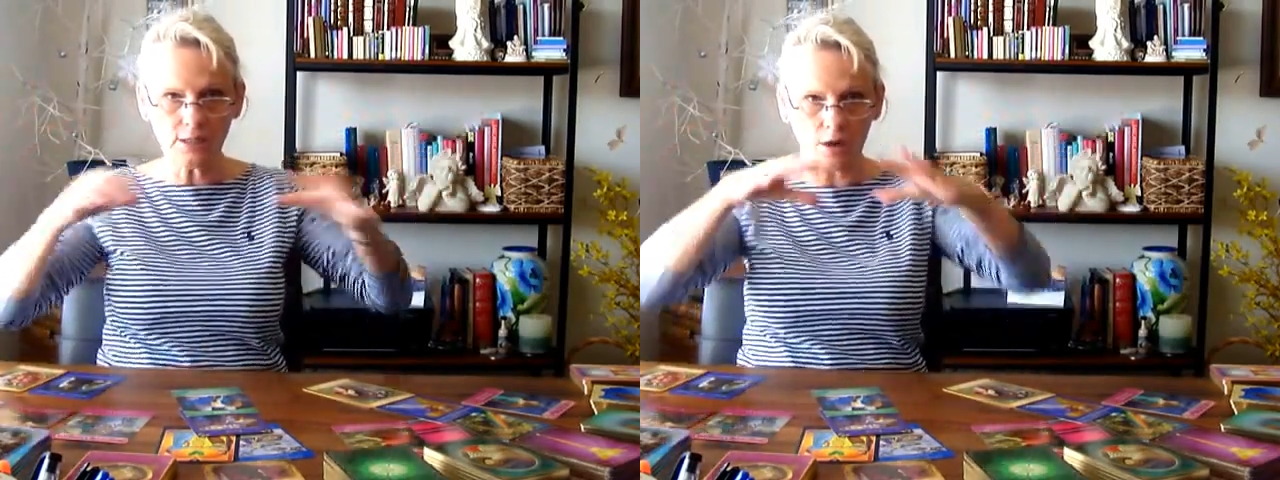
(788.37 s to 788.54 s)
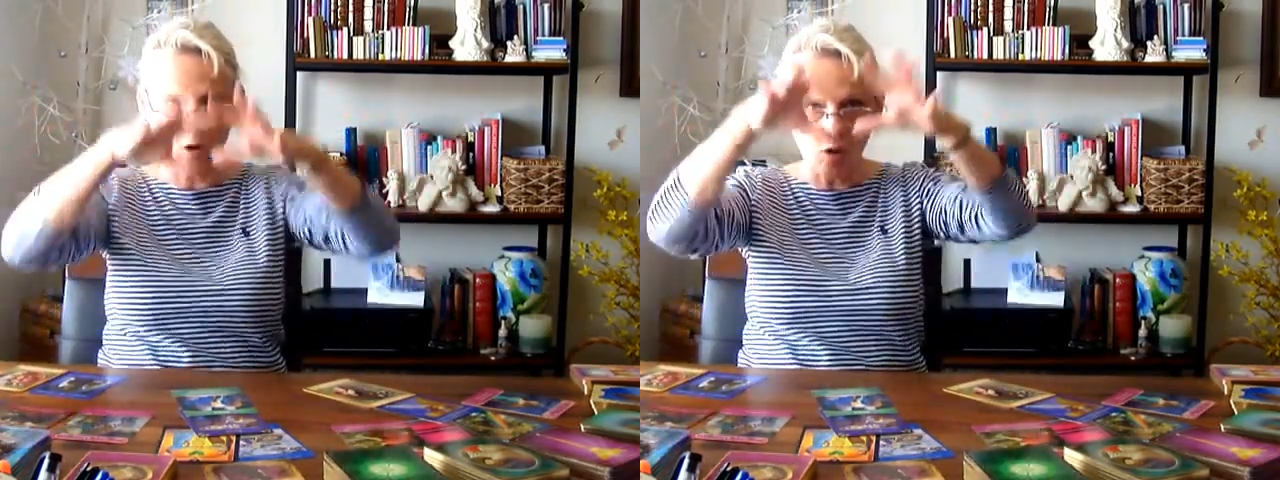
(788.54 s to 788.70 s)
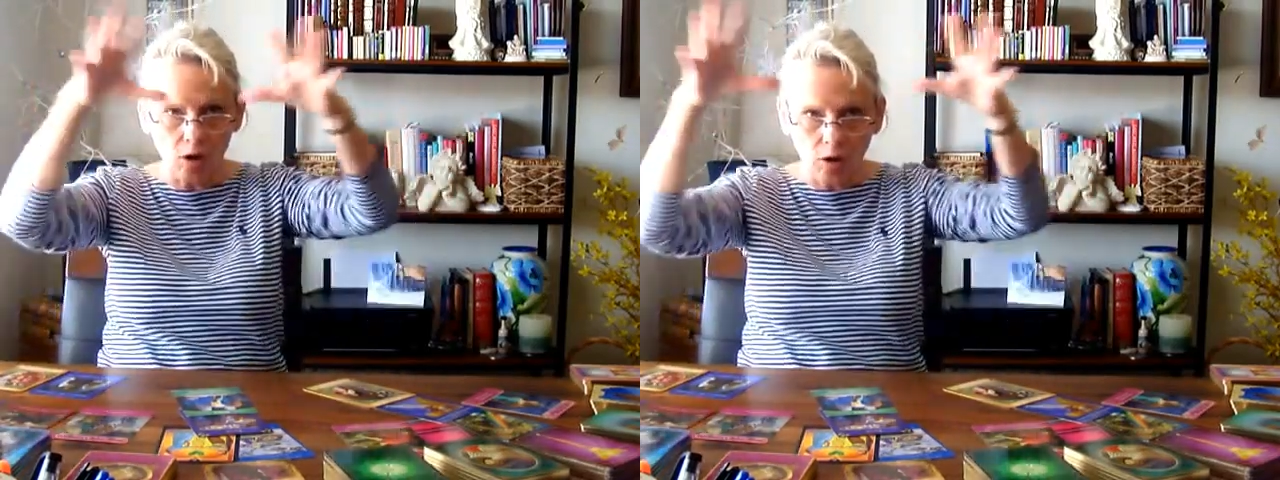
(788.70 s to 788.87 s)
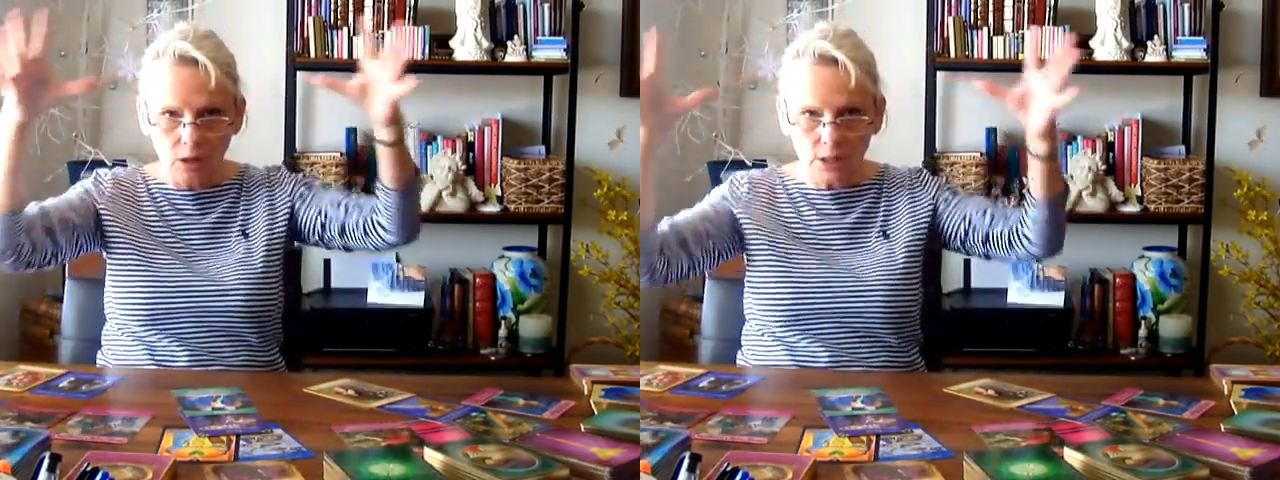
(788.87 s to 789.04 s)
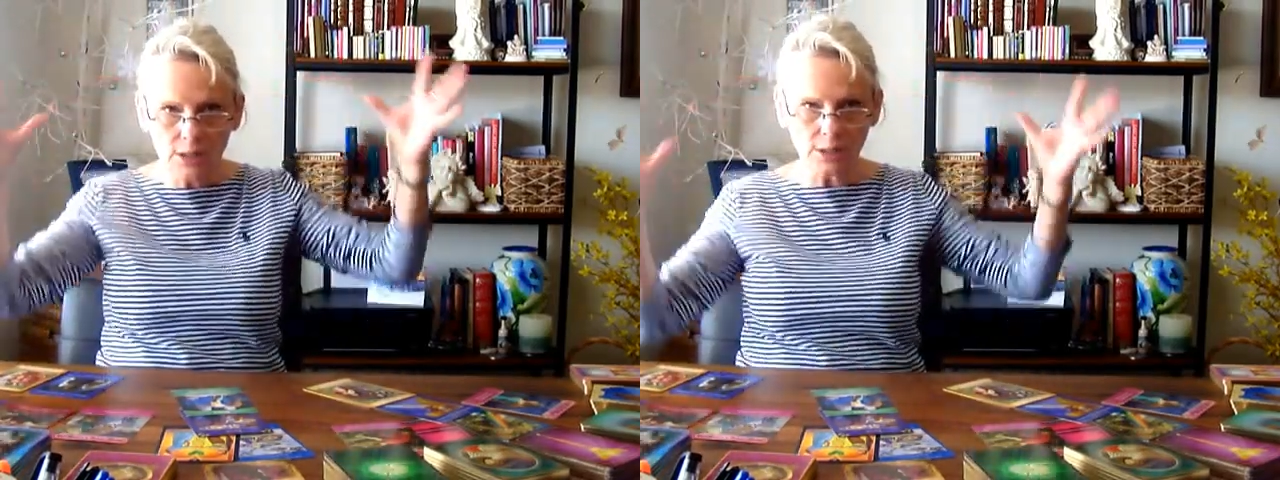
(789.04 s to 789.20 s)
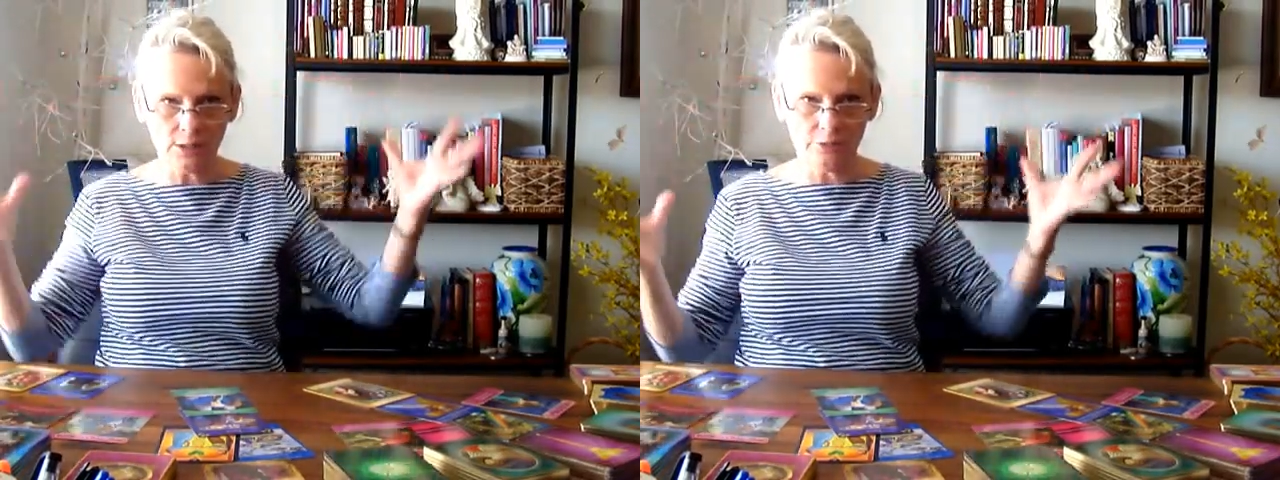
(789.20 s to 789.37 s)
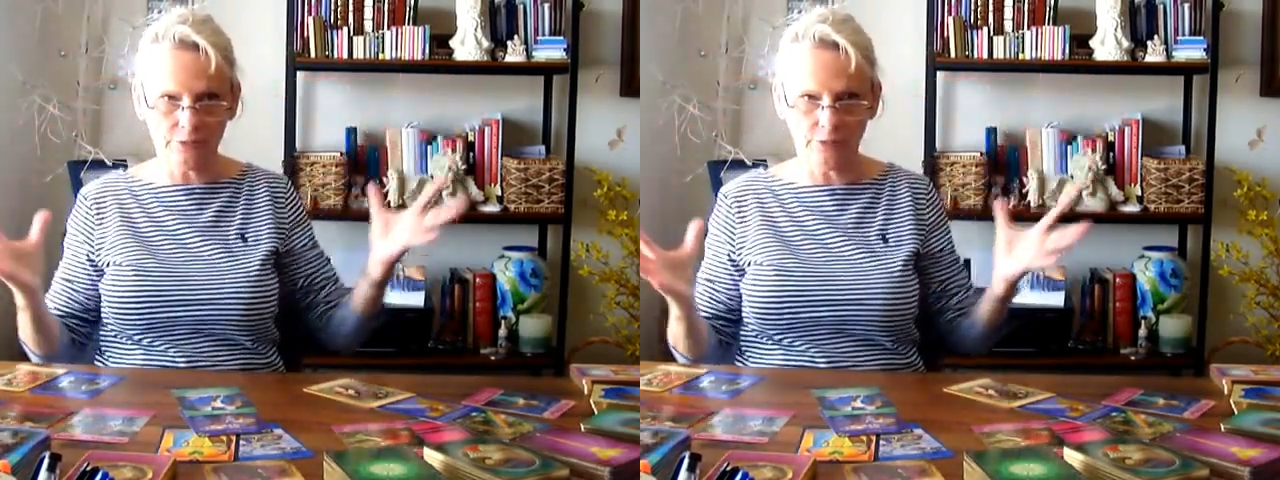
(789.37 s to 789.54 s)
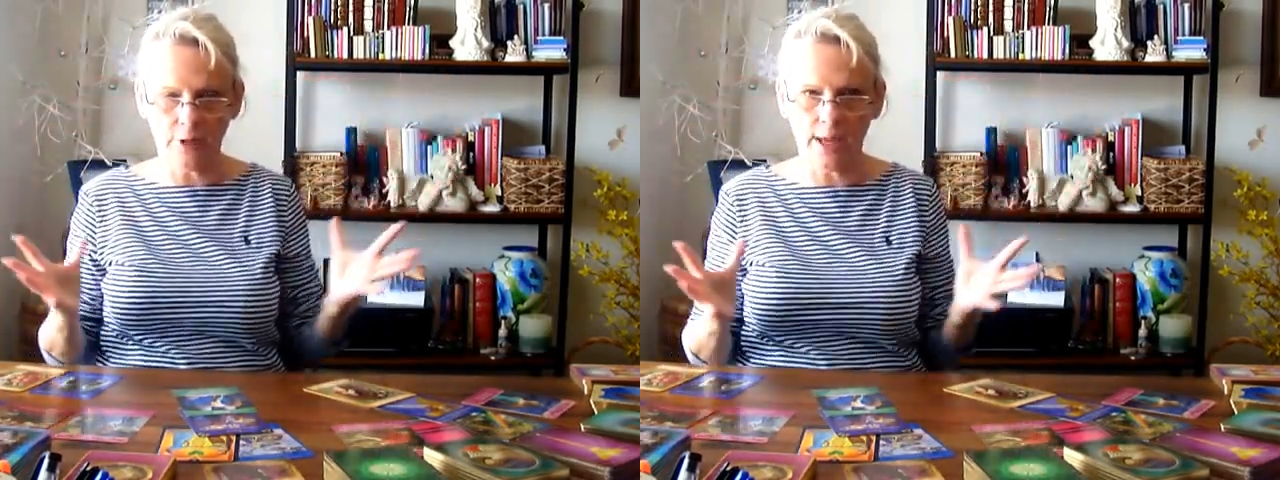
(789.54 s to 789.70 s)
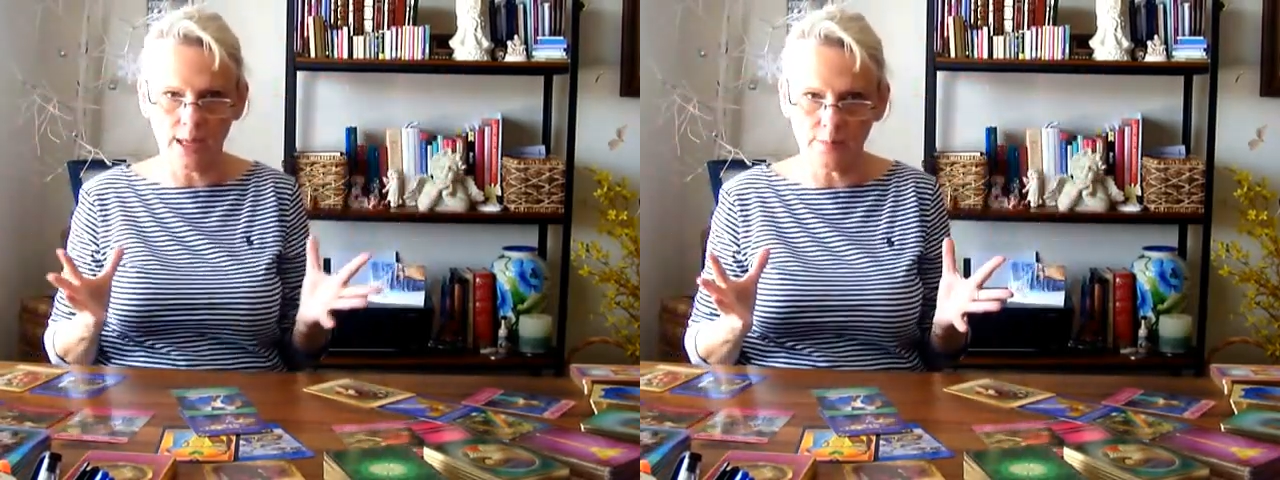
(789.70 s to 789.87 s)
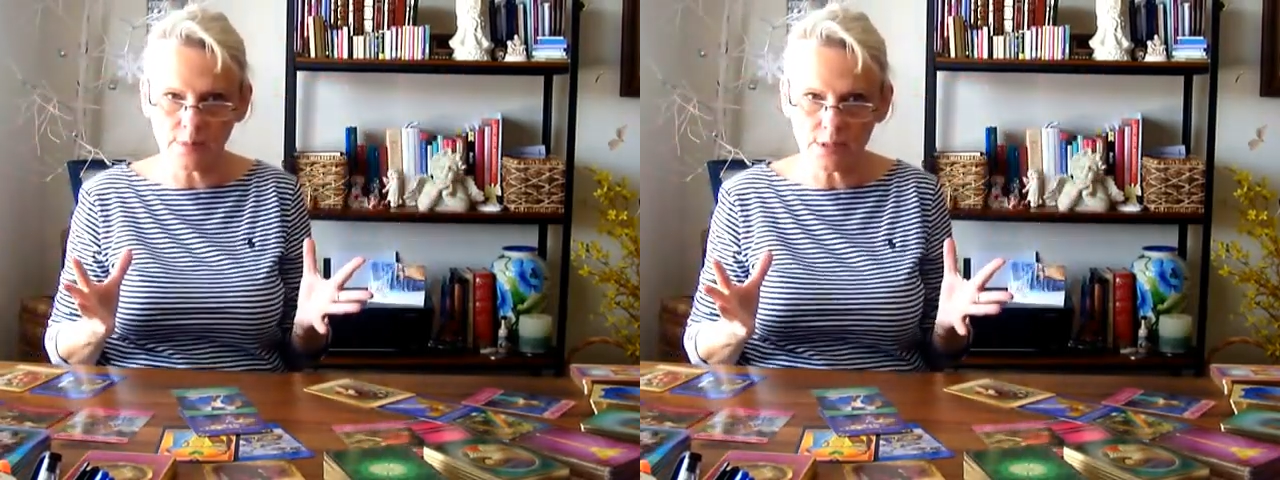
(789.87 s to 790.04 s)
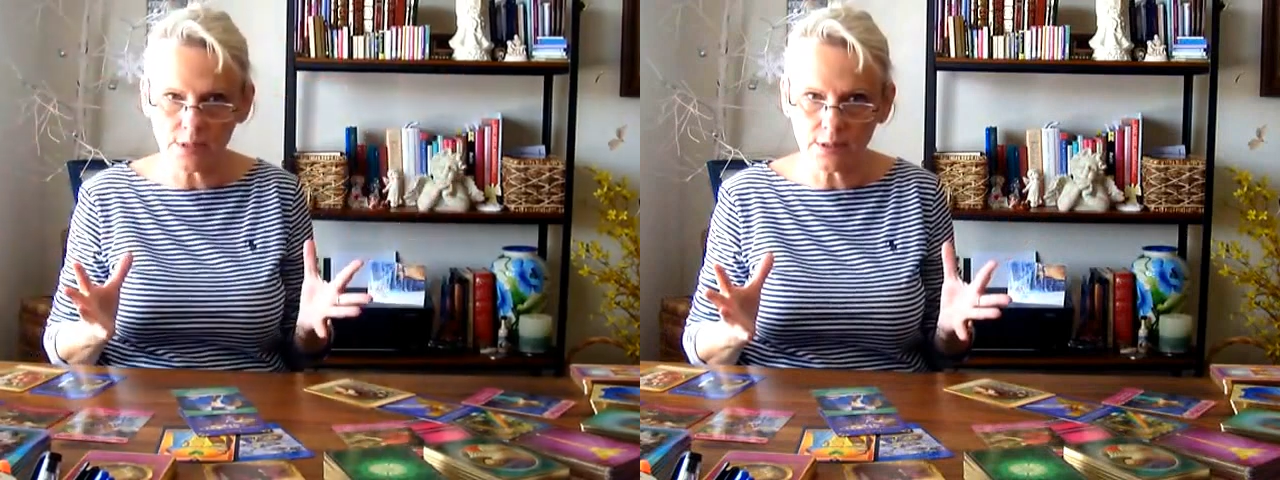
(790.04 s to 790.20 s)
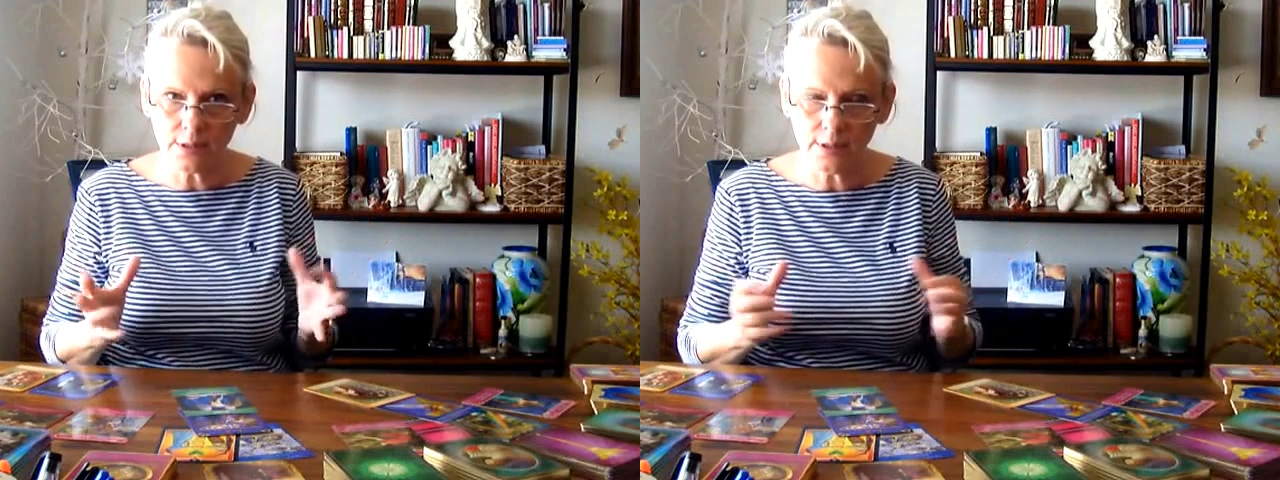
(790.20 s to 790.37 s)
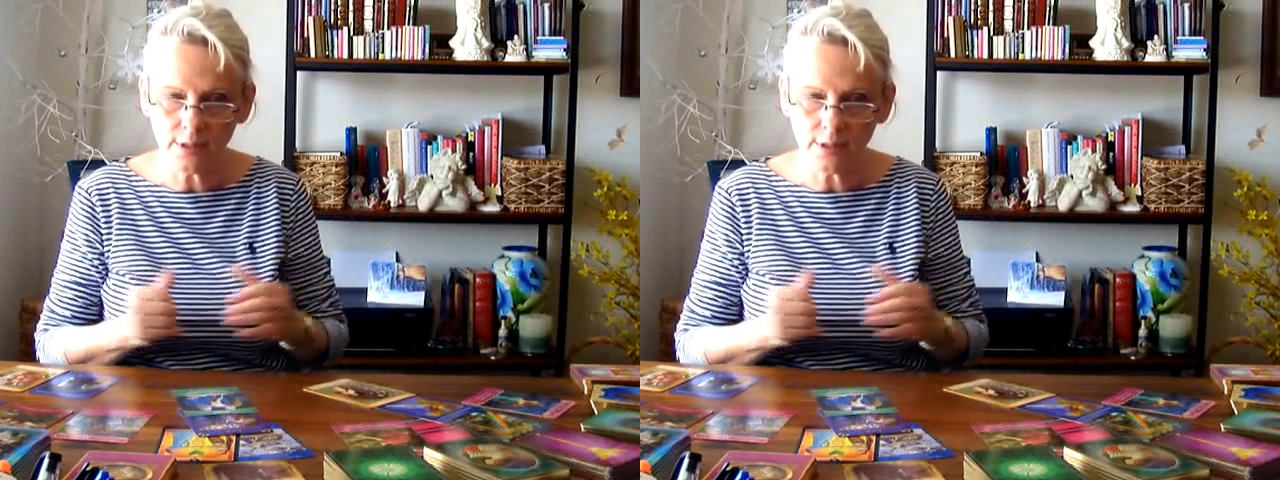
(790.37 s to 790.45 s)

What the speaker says: heart in flames.